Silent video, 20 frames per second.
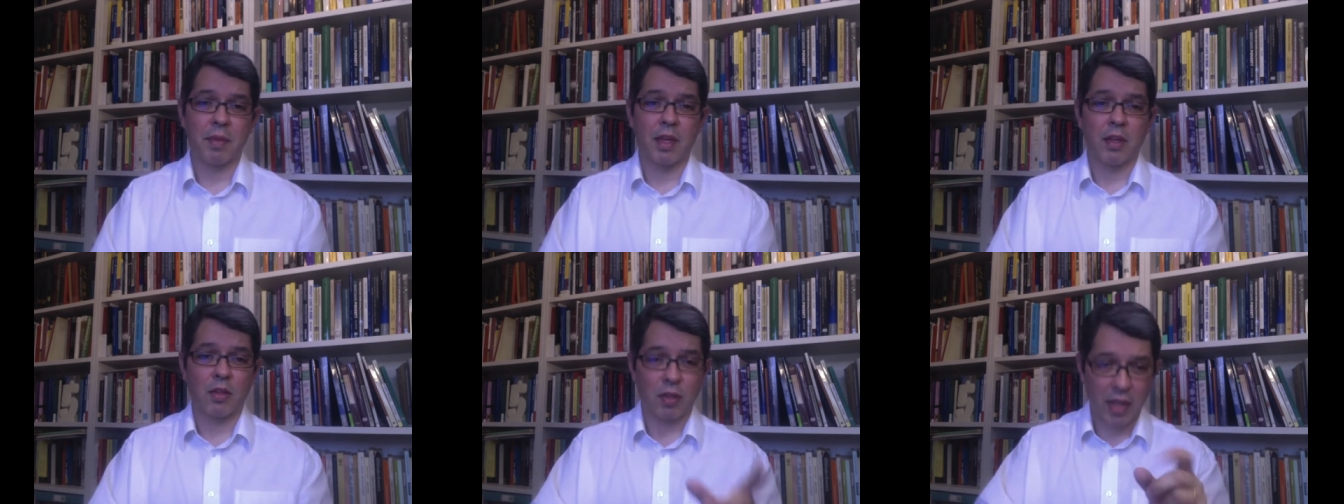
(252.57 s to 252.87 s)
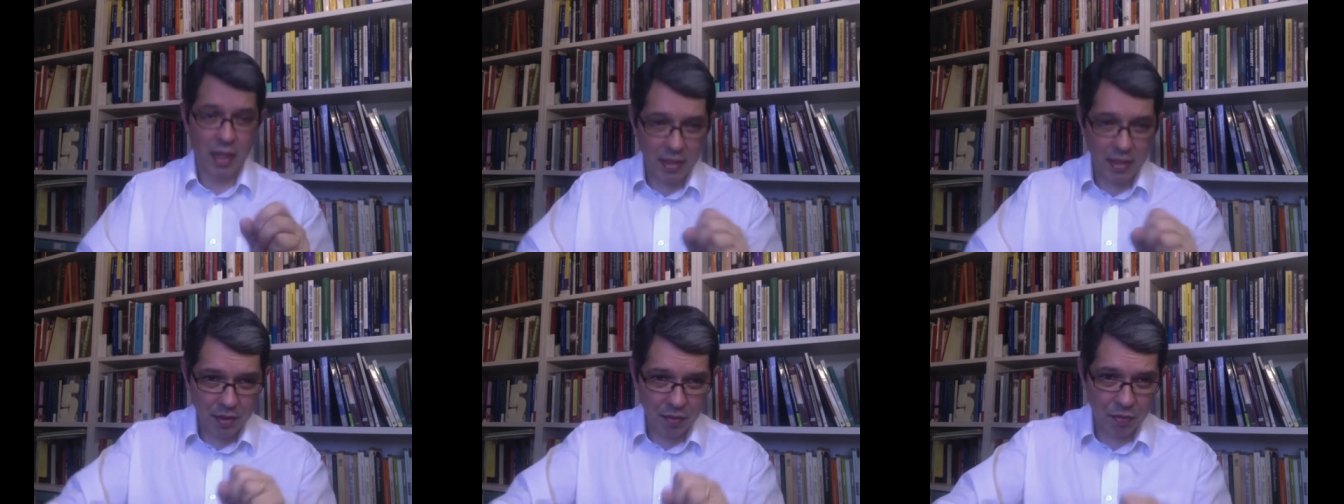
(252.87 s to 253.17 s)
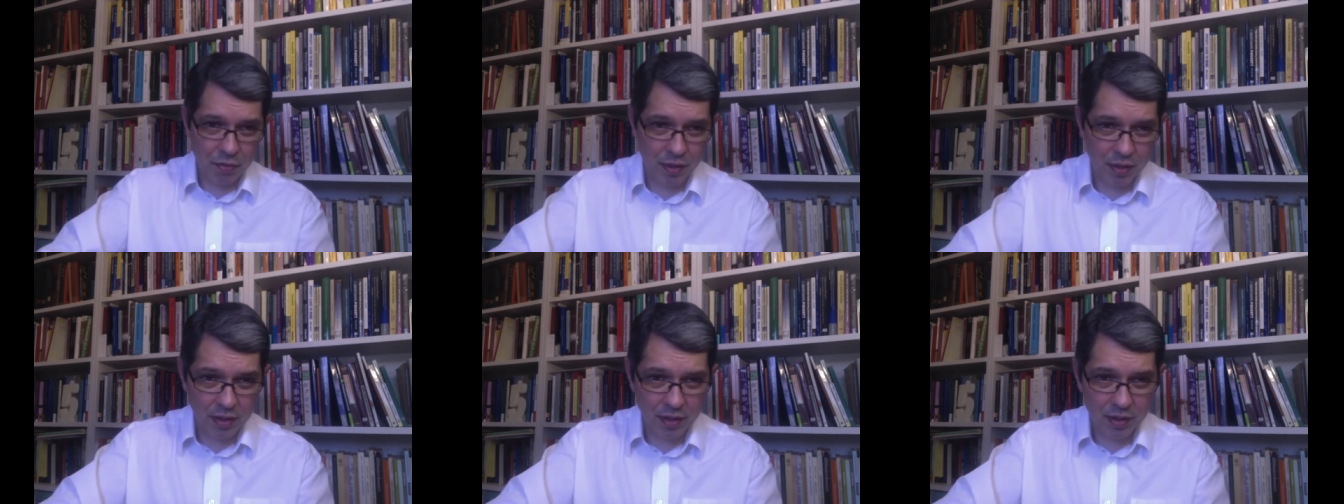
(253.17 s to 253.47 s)
So that's the
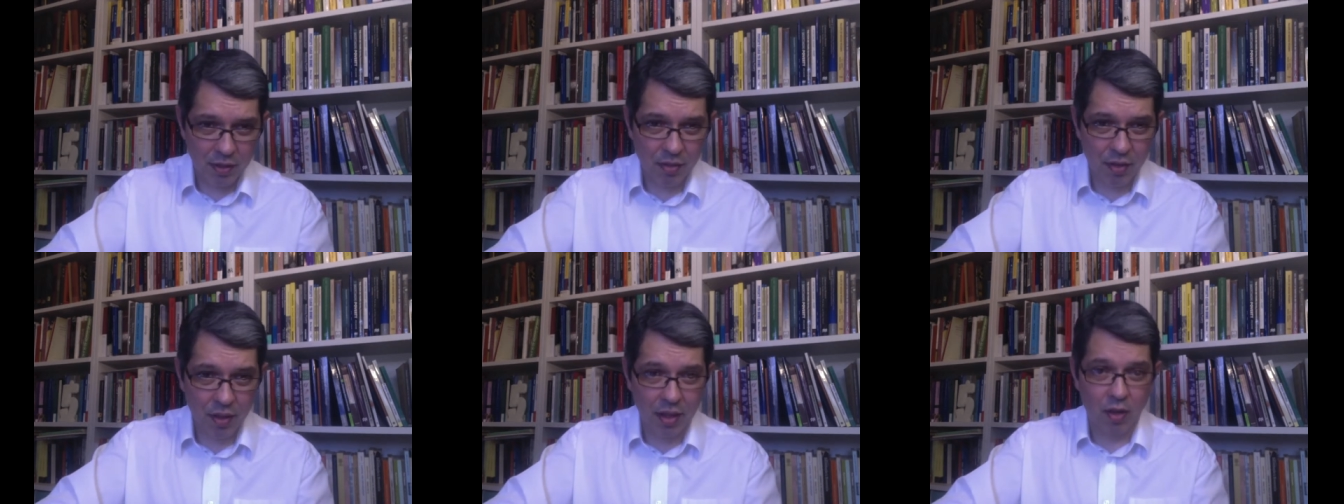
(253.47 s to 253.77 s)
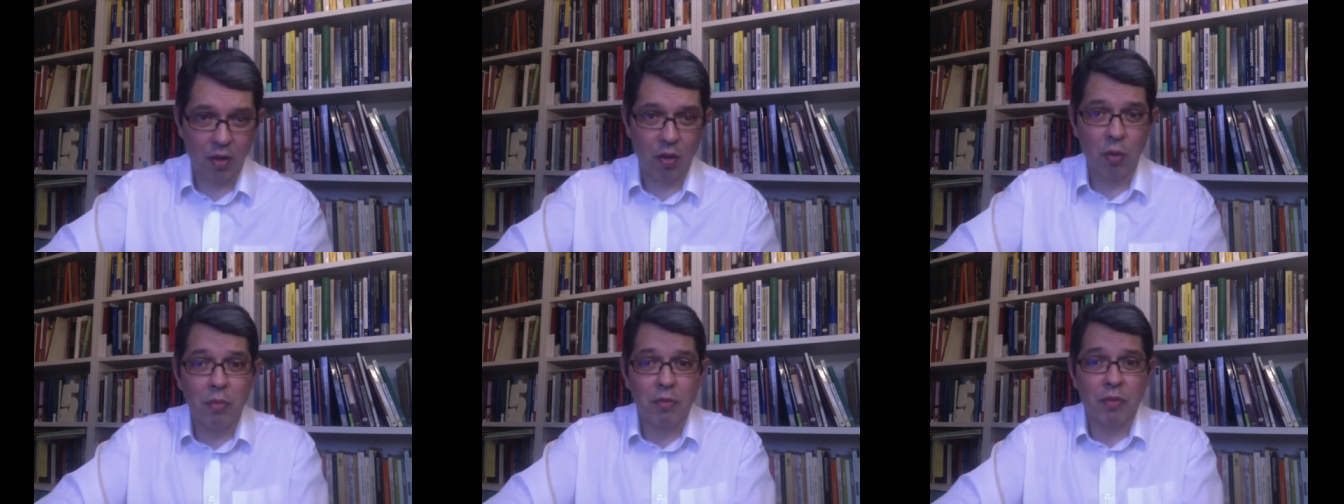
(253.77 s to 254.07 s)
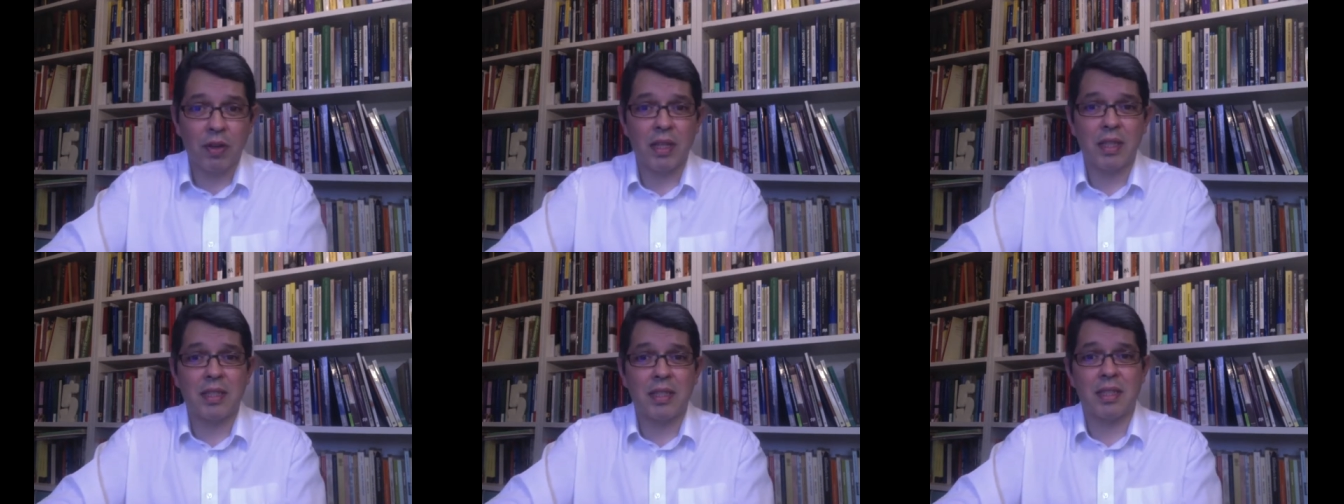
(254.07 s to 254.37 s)
first thing.
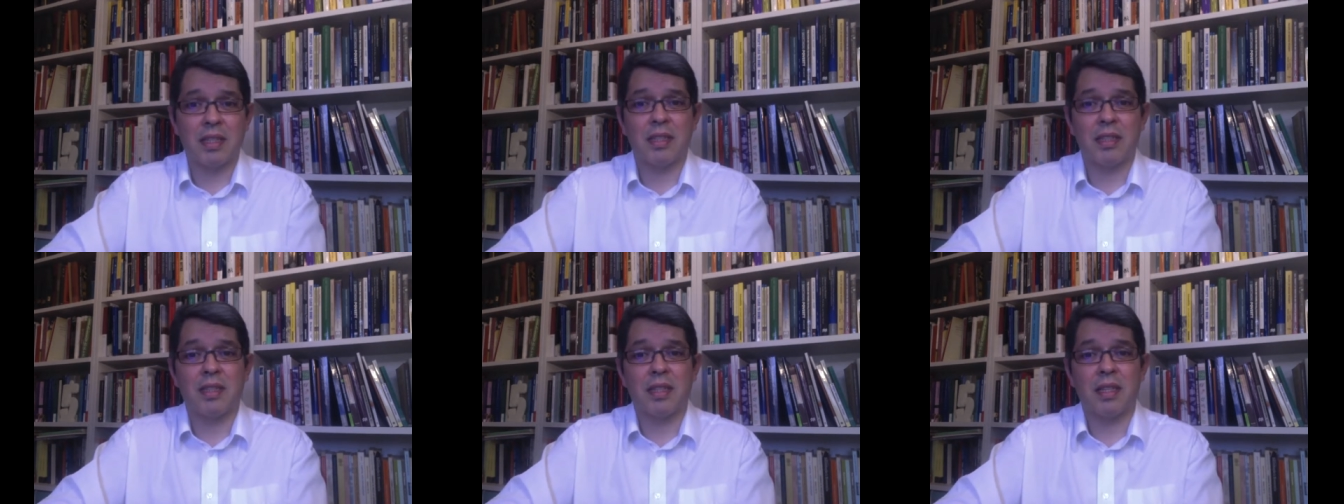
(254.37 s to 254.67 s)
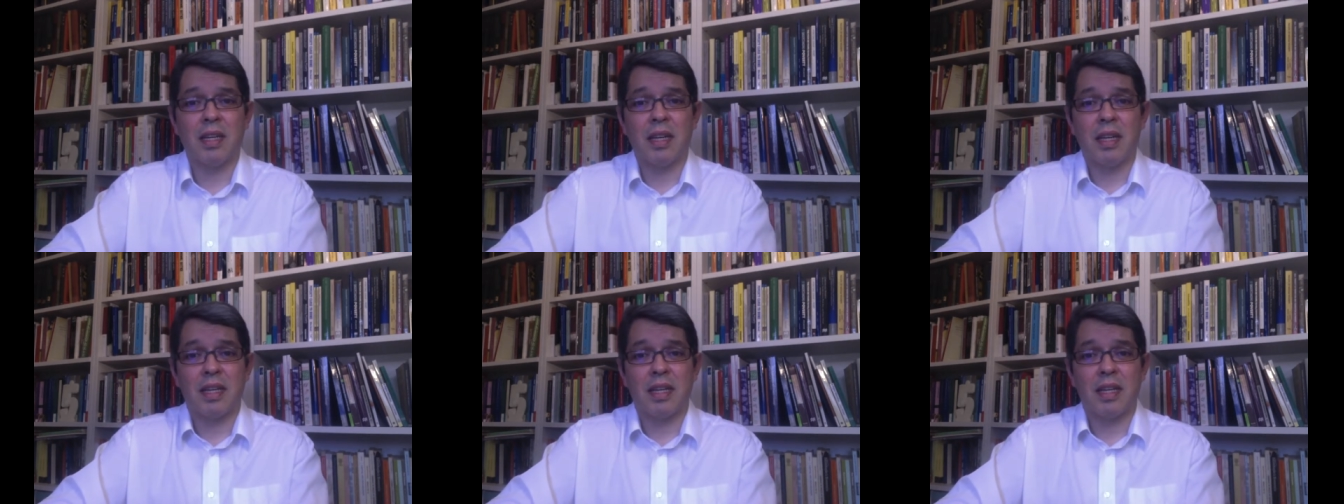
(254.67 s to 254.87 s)
Hopefully this